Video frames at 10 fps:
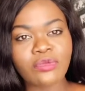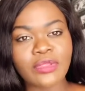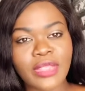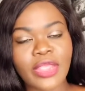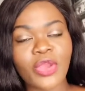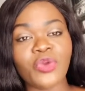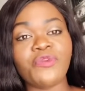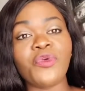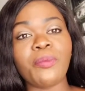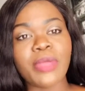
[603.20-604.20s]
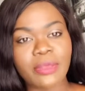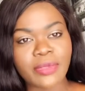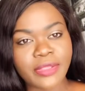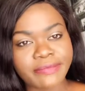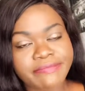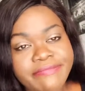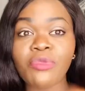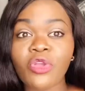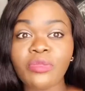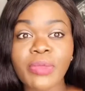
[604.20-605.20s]
to take care of your baby.
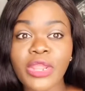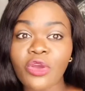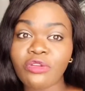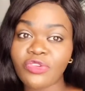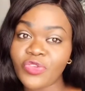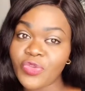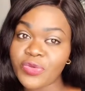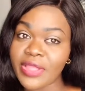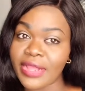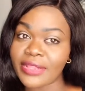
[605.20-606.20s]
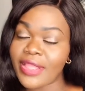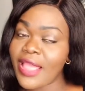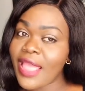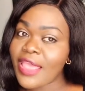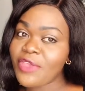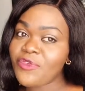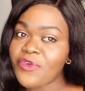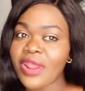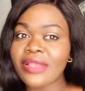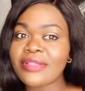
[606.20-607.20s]
Not many countries do that. In
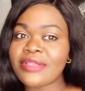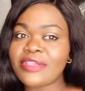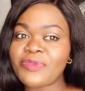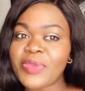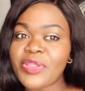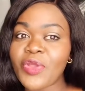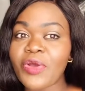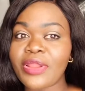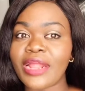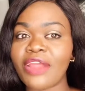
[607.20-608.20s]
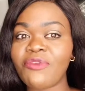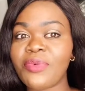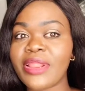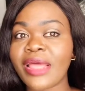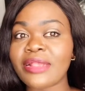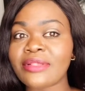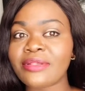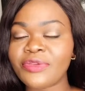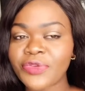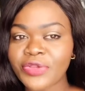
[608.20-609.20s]
France, it is being done and everybody has
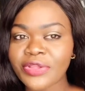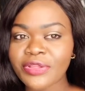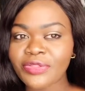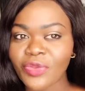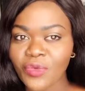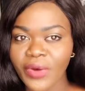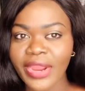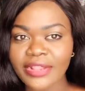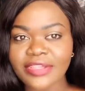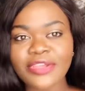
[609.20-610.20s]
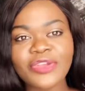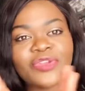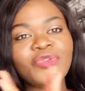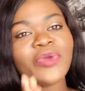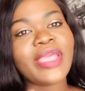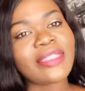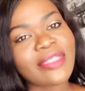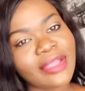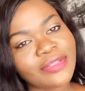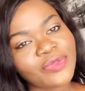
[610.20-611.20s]
the right to get
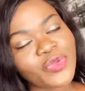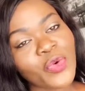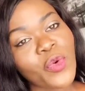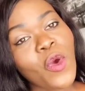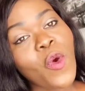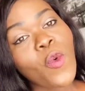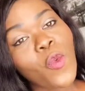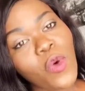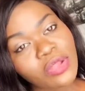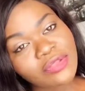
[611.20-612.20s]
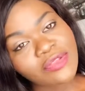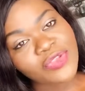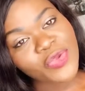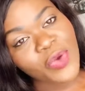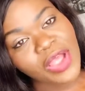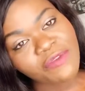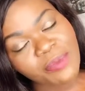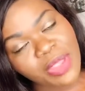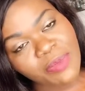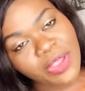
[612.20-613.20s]
that. So once you have a
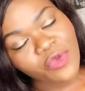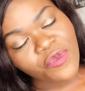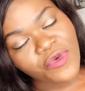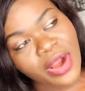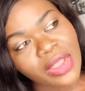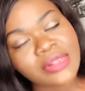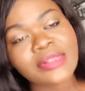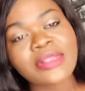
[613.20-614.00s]
baby in France,